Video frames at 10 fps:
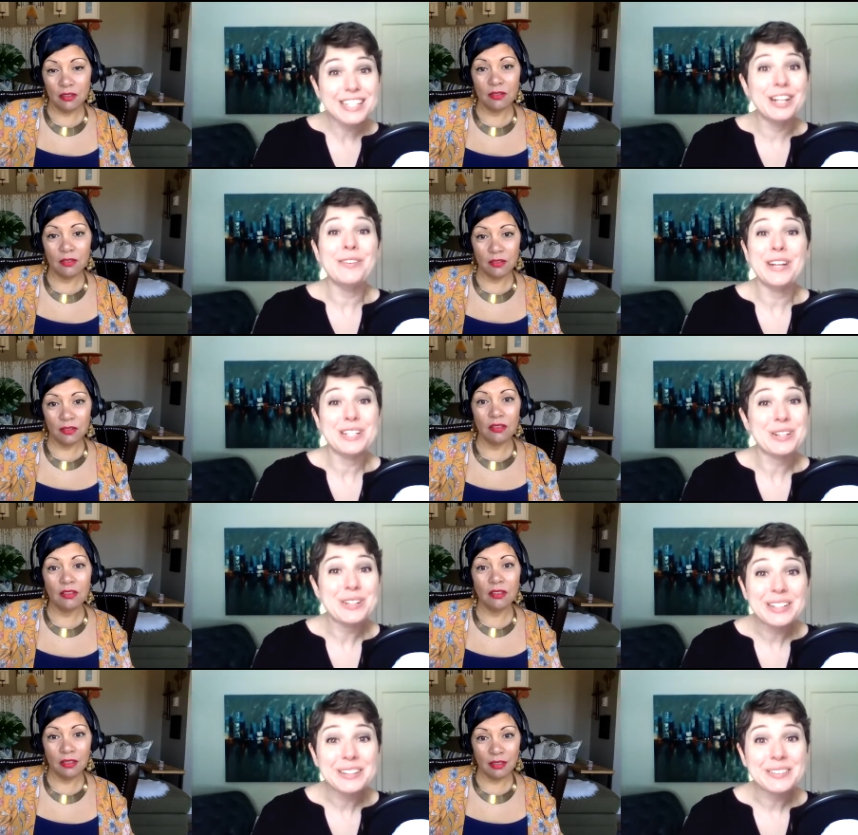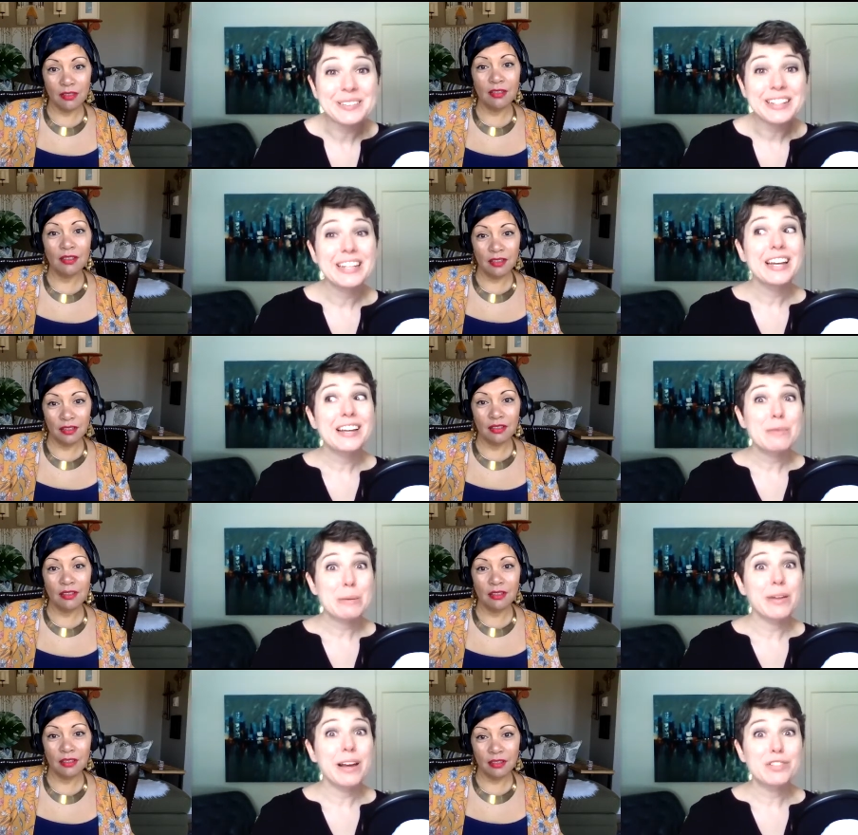Speaker 1: going to be true
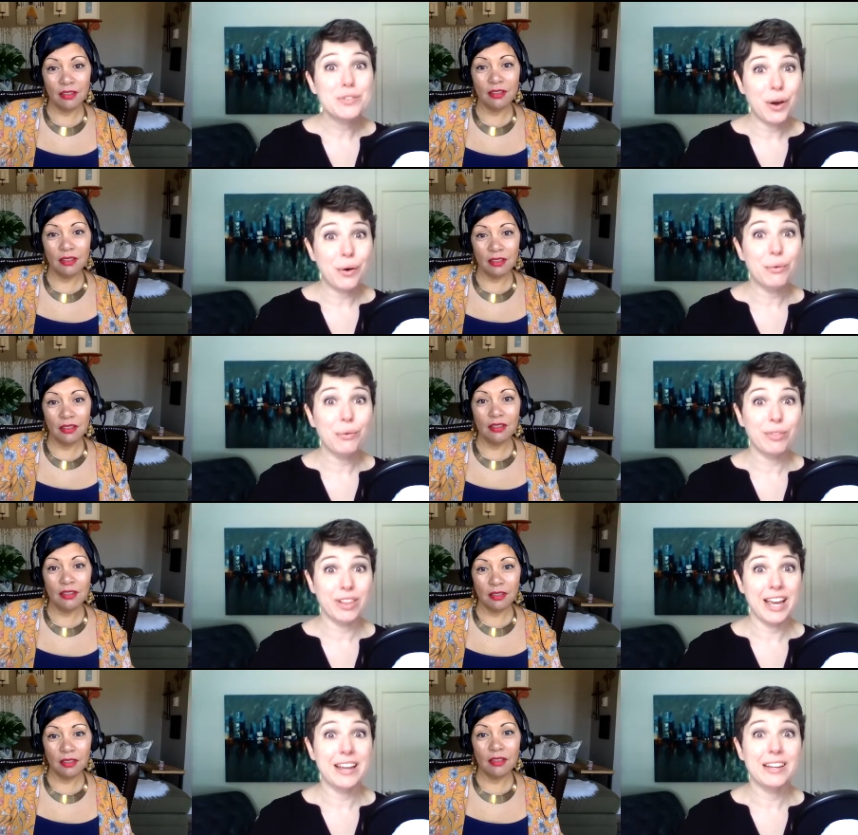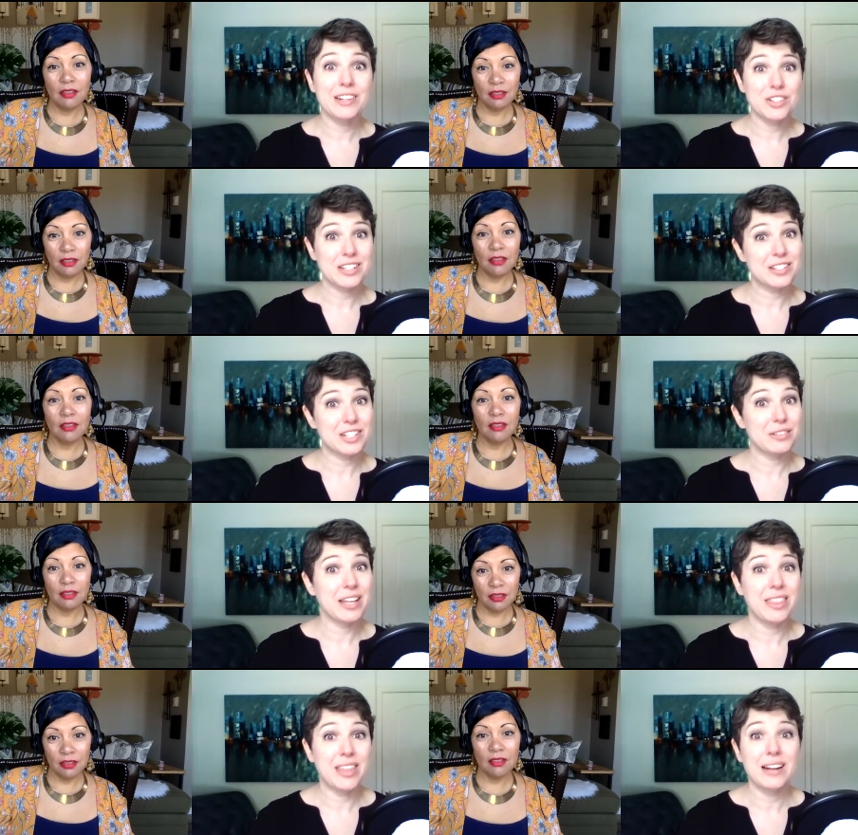people have to know like and trust you
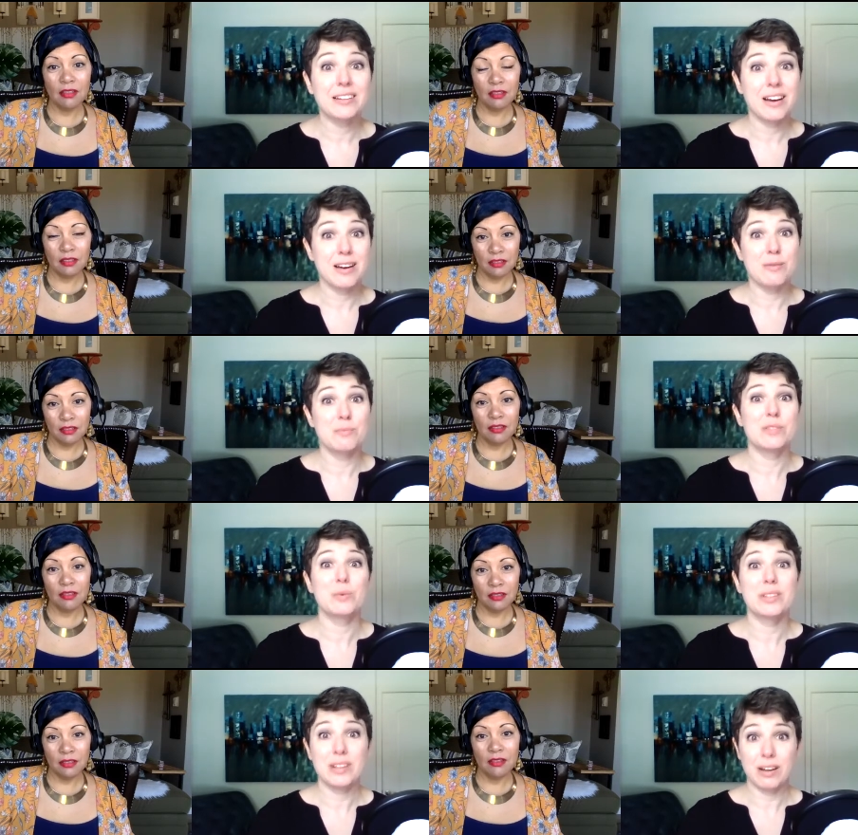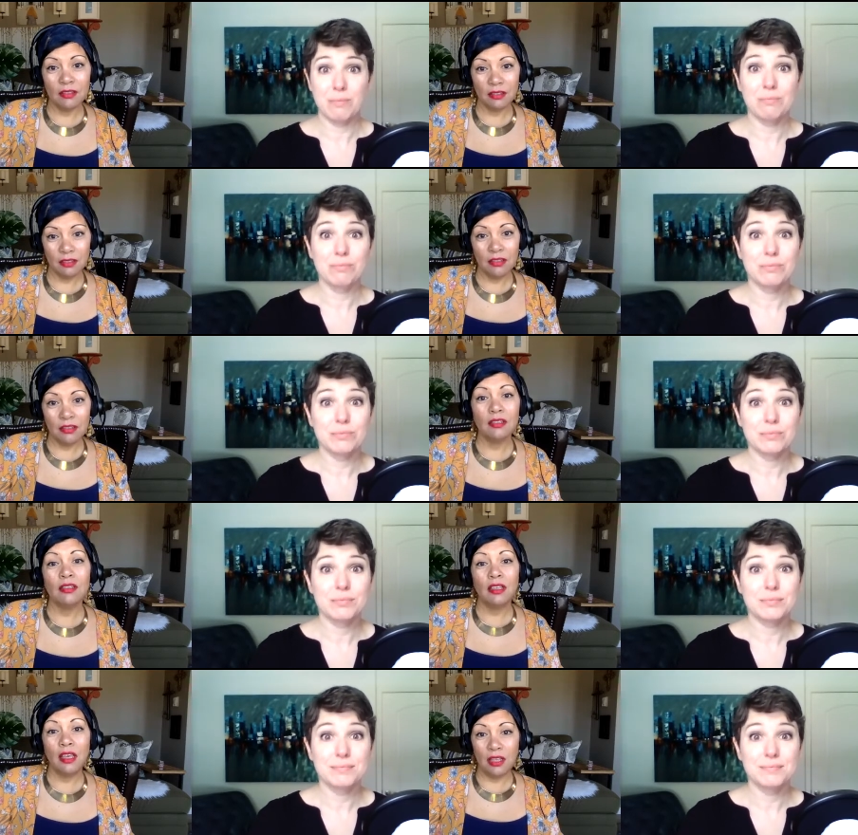and that comes with time
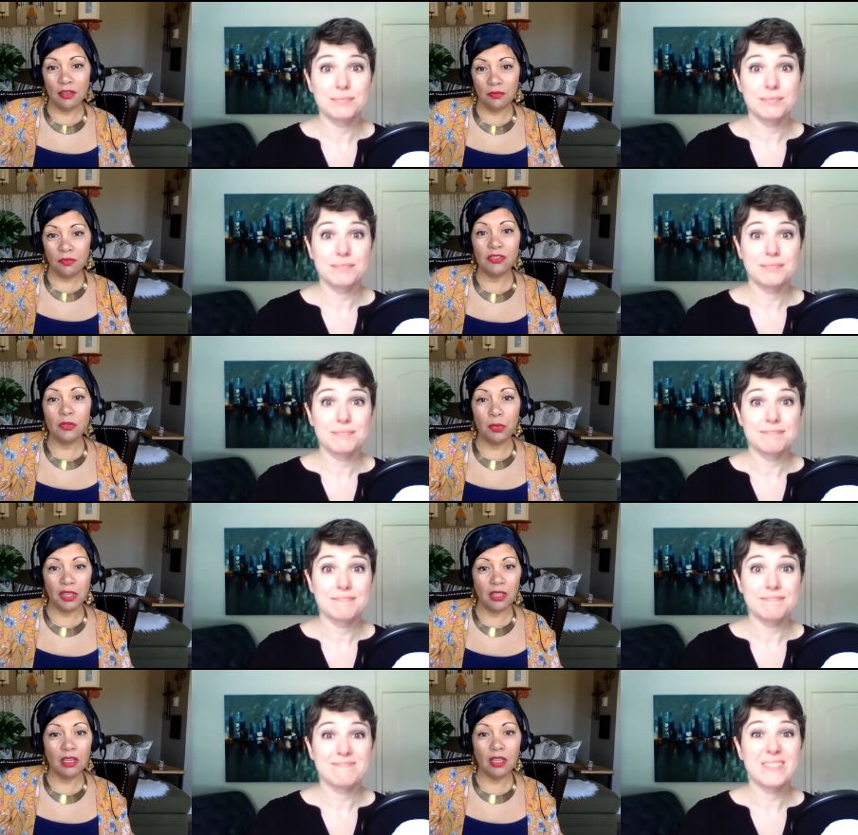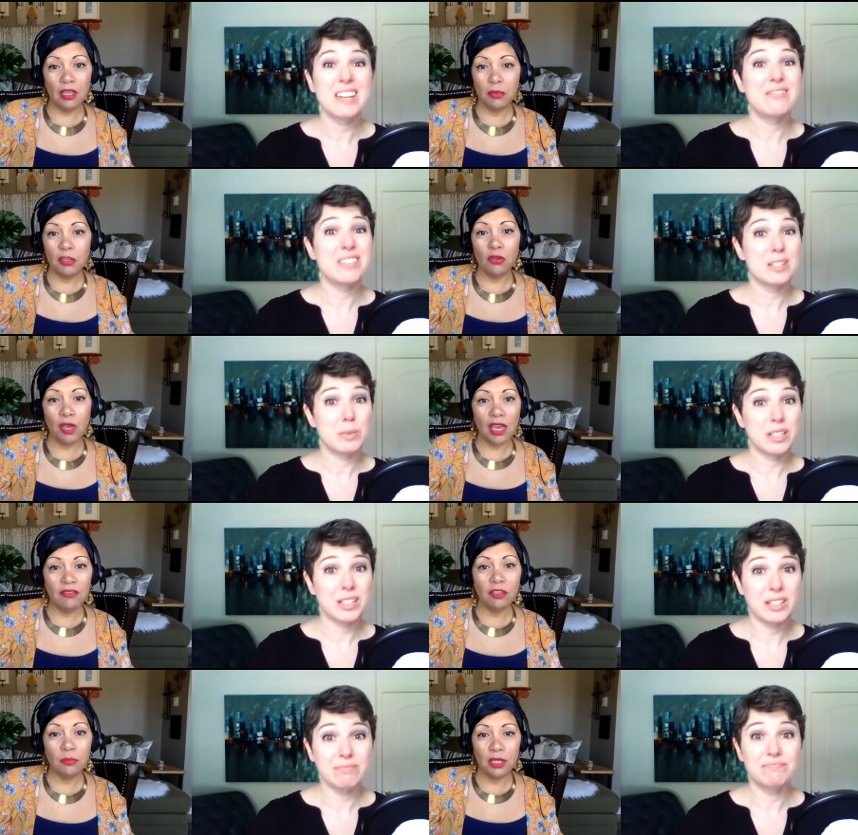
Speaker 2: and visibility i mean visibility. you
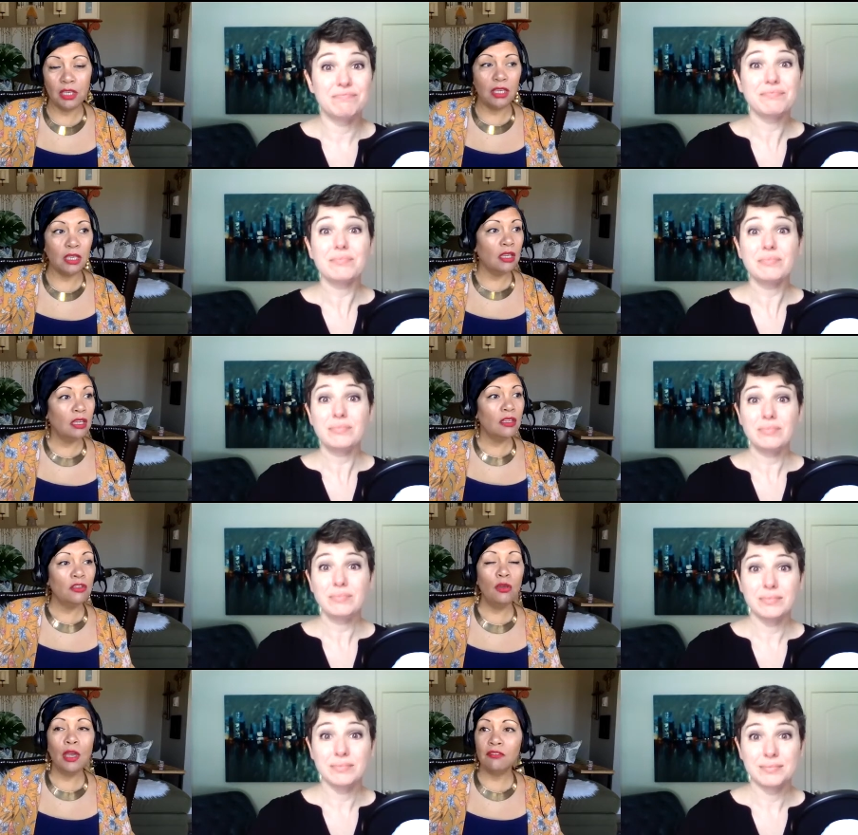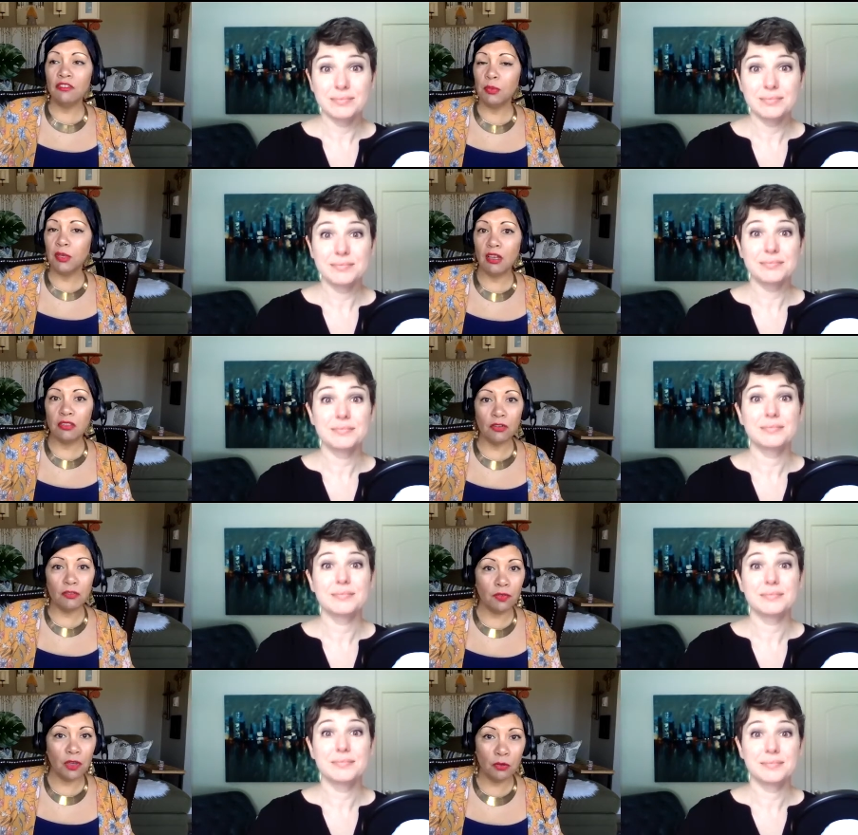have to be you have to be on their
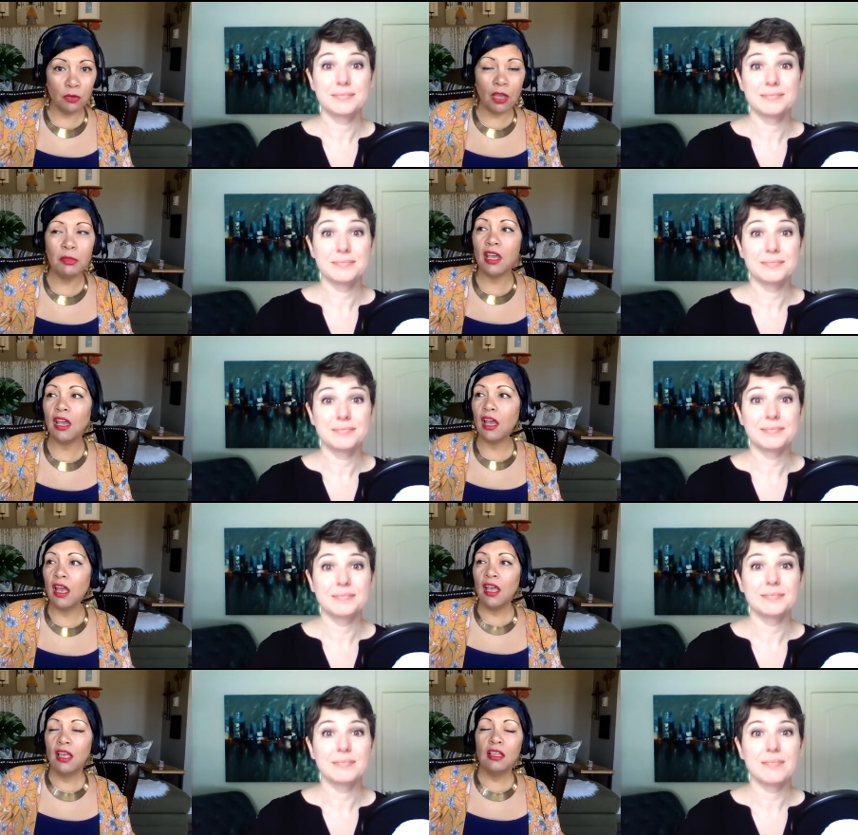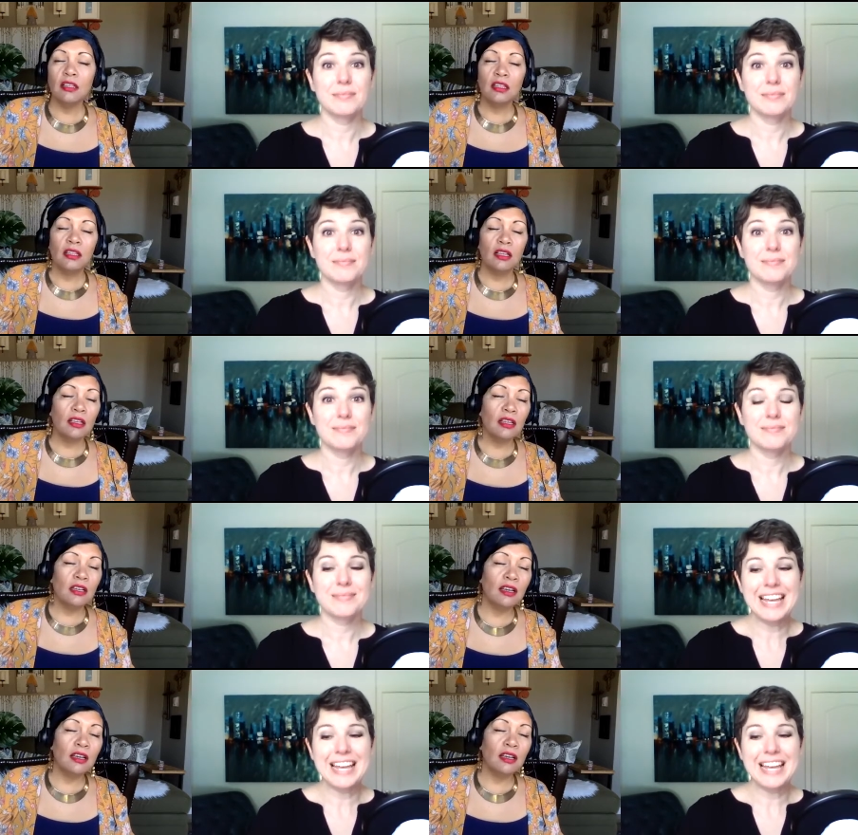phone i mean uh,